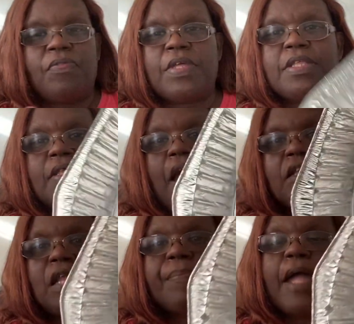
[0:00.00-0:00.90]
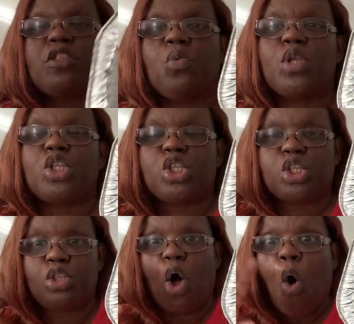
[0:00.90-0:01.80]
this size. I'm not doing
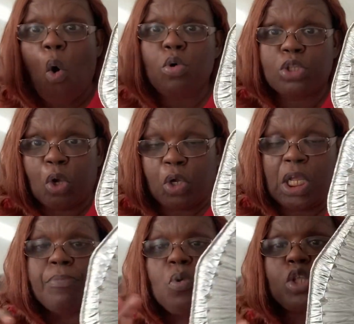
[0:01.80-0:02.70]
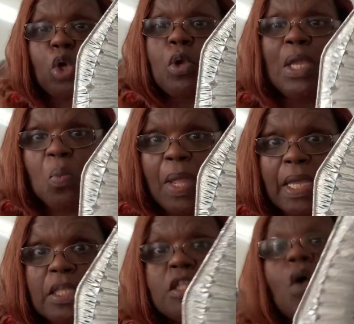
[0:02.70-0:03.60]
the whole turkey. I'm doing turkey
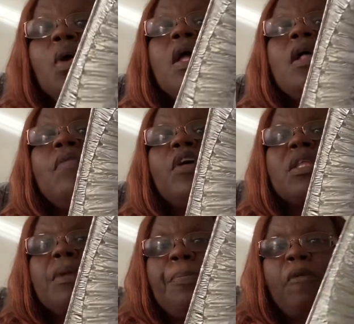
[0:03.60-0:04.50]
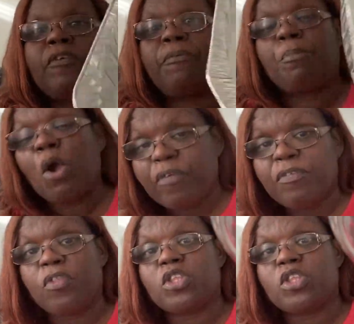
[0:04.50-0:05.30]
wings. So this will be perfect for the